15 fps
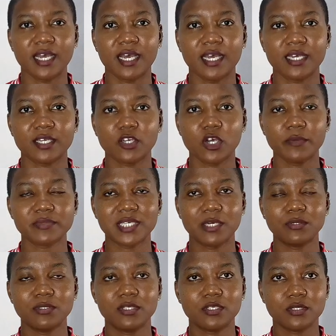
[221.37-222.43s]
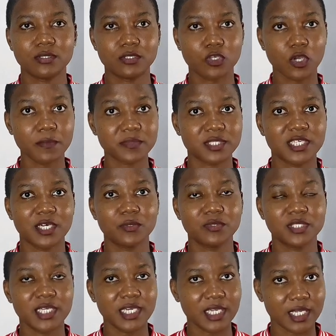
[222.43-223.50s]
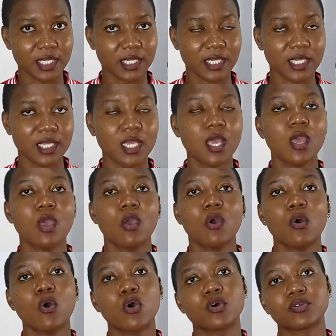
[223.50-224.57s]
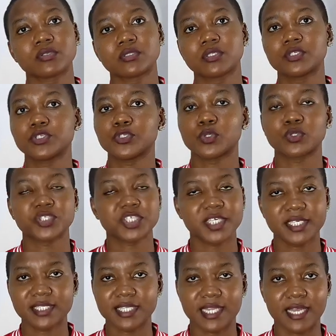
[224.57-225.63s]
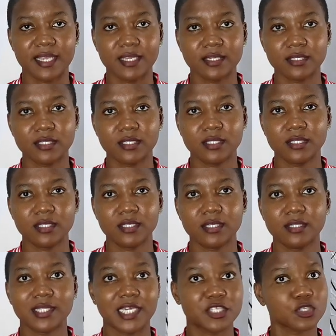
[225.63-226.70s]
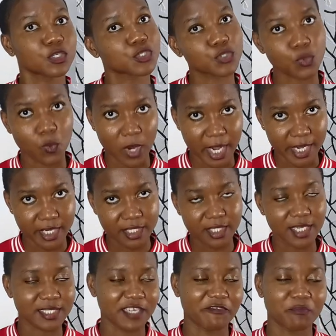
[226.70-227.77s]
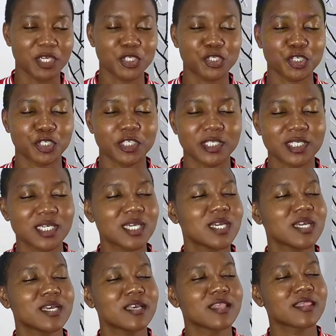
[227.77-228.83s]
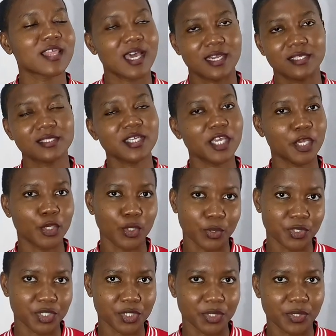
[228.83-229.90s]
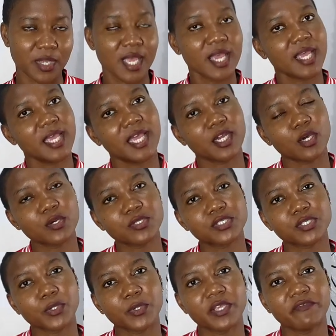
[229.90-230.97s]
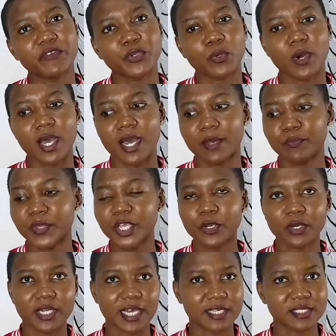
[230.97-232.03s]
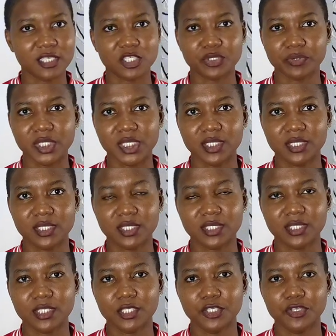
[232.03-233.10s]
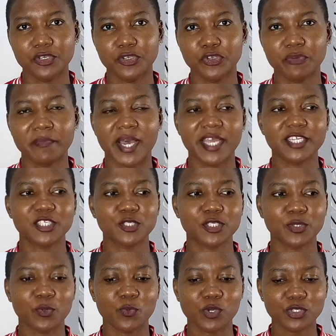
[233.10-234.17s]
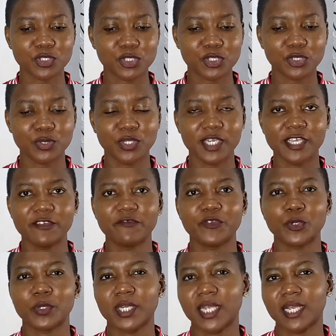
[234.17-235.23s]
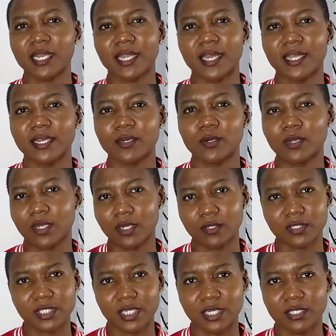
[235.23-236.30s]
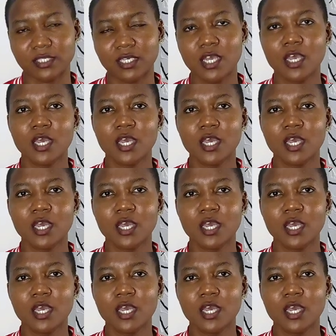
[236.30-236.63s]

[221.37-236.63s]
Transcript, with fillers: that comes out, comes down delicately on your chest line that's not too wide, as I've mentioned, that is a go-to. And also, if you are big on accessories, you might want to leave your neckline uncluttered.